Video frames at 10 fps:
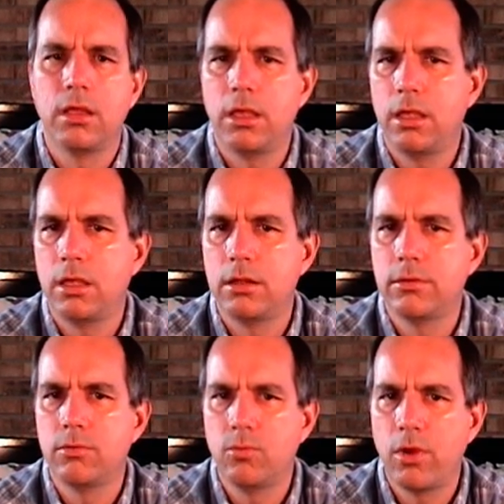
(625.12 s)
in
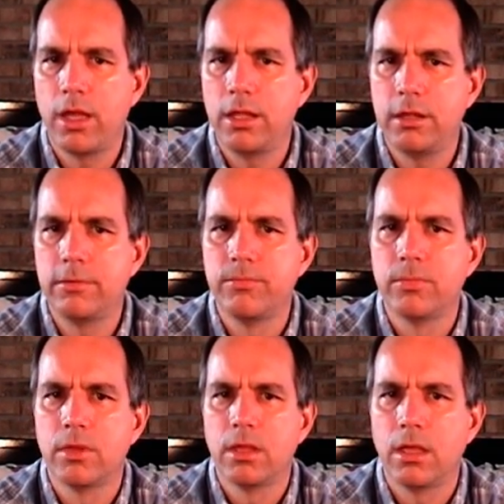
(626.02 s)
writing,
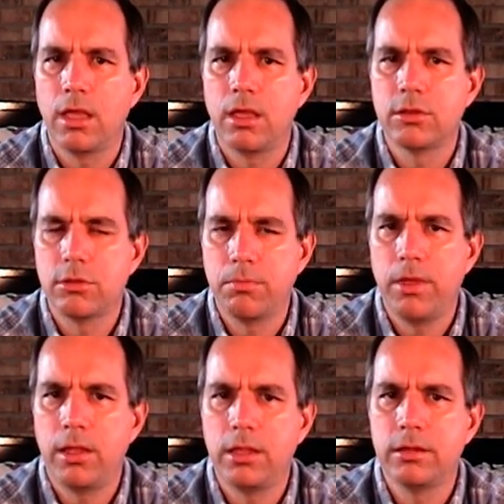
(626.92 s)

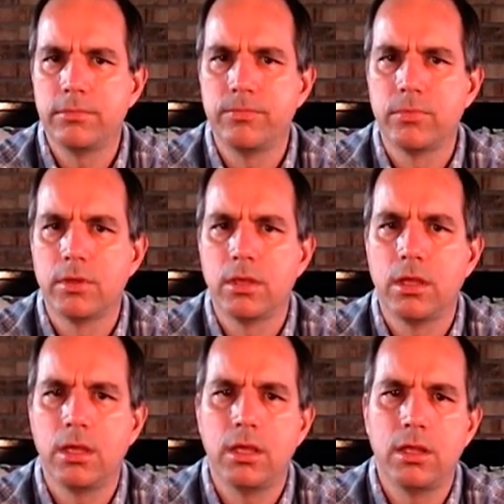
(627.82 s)
spelling,
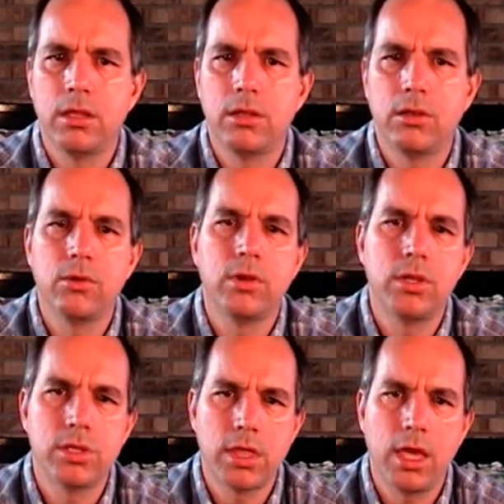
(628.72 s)
in learning
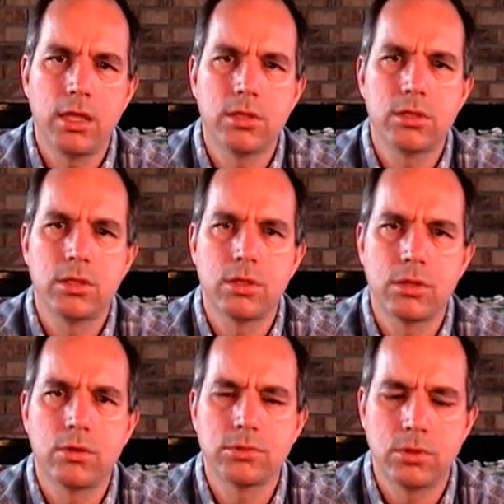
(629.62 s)
science and the
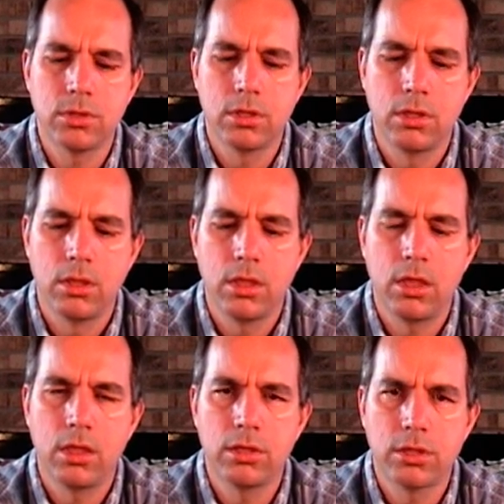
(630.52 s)
social
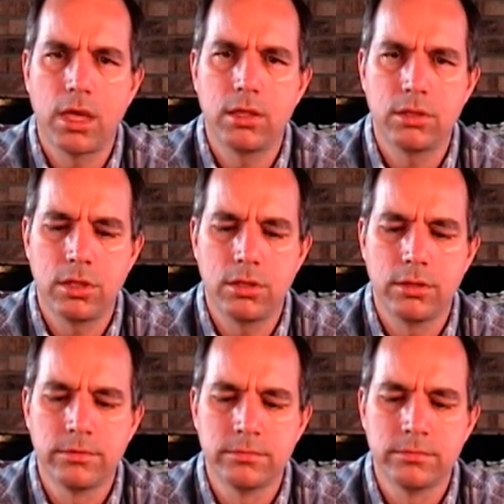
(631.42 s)
sciences.